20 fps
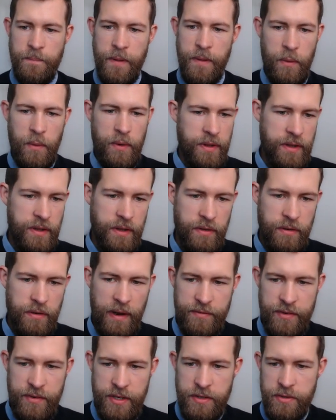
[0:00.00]
Now, what are the other
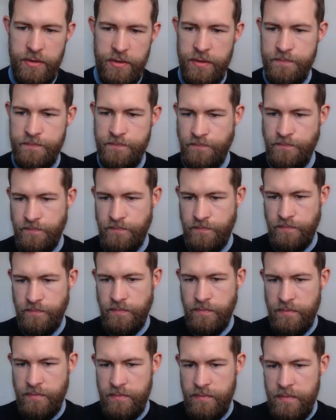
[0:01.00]
avenues?
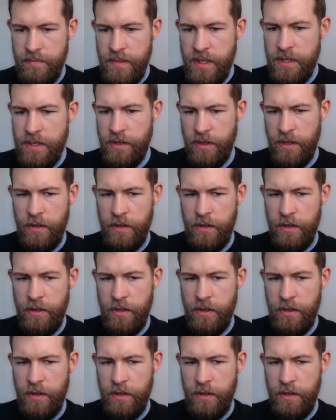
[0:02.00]
So